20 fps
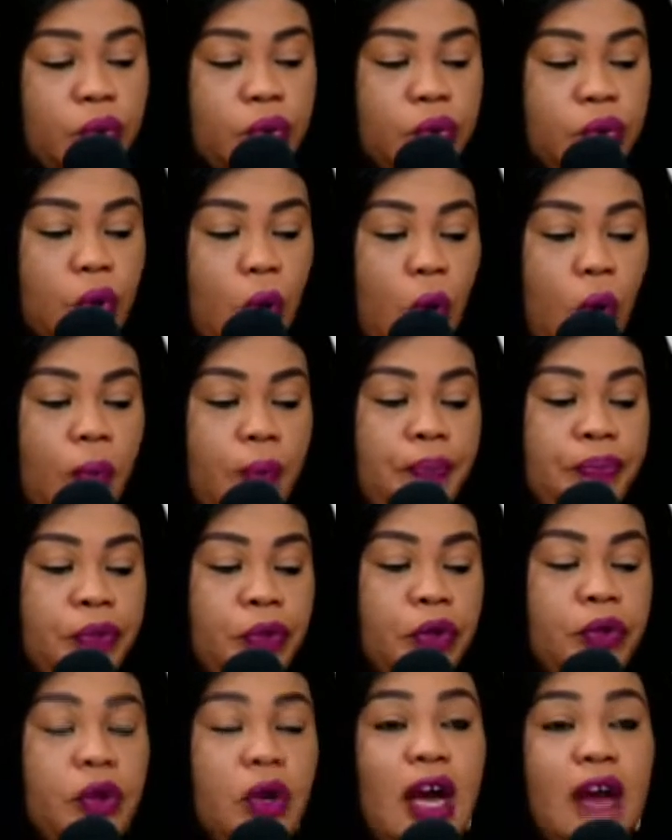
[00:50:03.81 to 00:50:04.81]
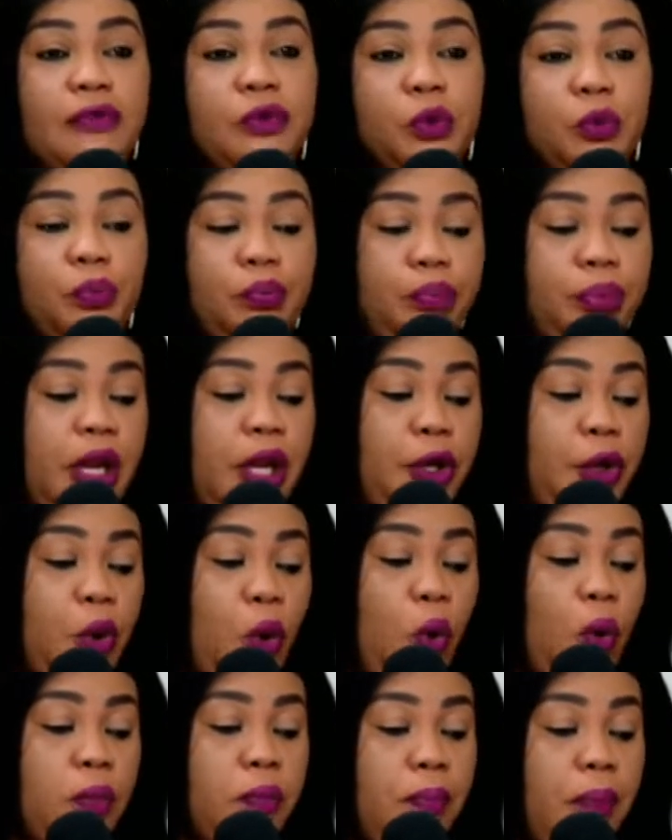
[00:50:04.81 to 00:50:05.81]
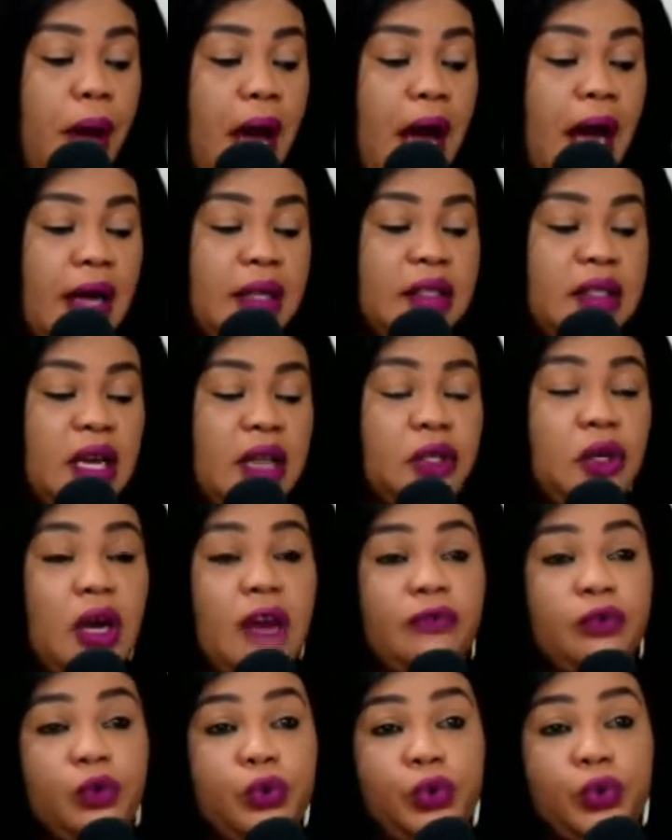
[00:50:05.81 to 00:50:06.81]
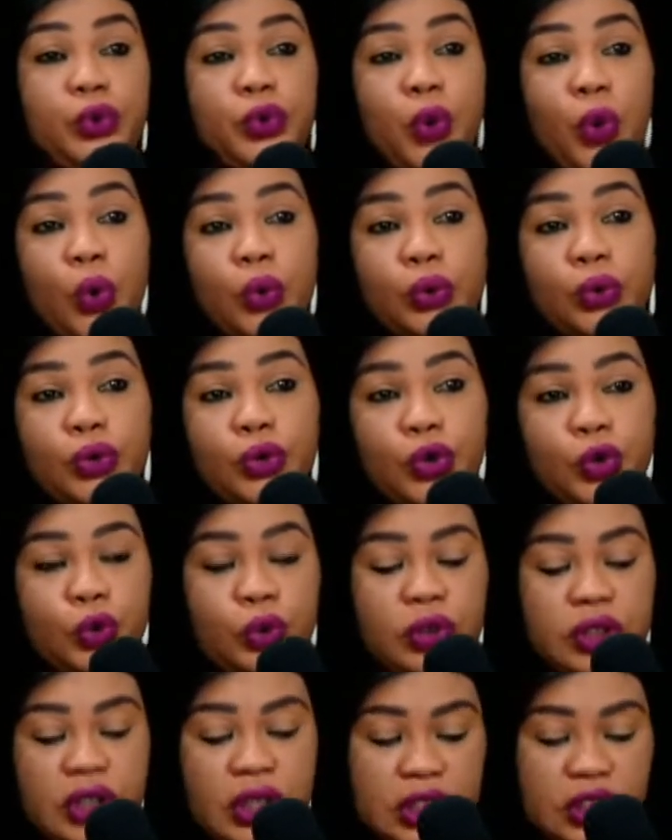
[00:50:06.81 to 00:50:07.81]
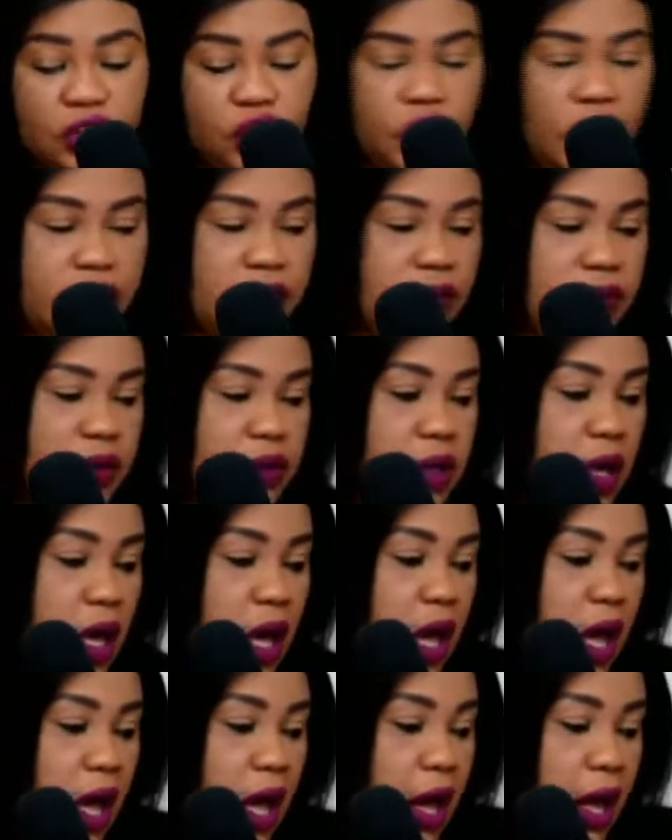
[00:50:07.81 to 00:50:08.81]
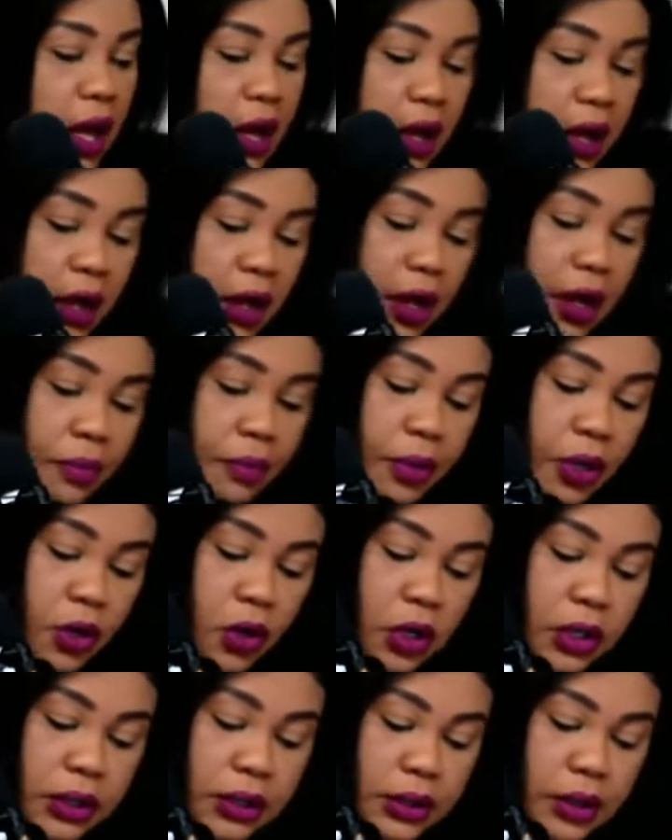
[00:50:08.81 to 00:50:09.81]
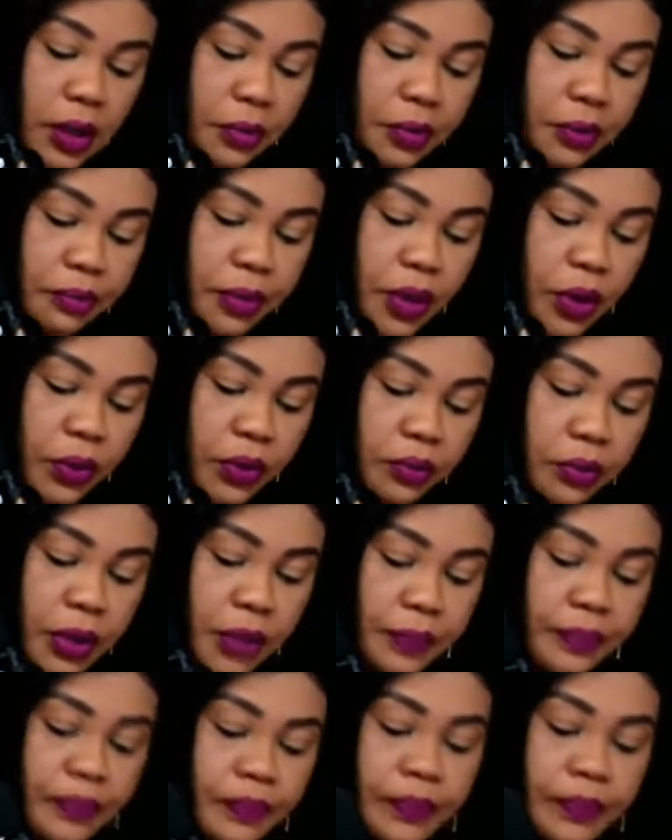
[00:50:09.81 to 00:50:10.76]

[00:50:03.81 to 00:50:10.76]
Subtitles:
So you have to play your own part and you have to do your own due diligence. A call is coming. Bear with me.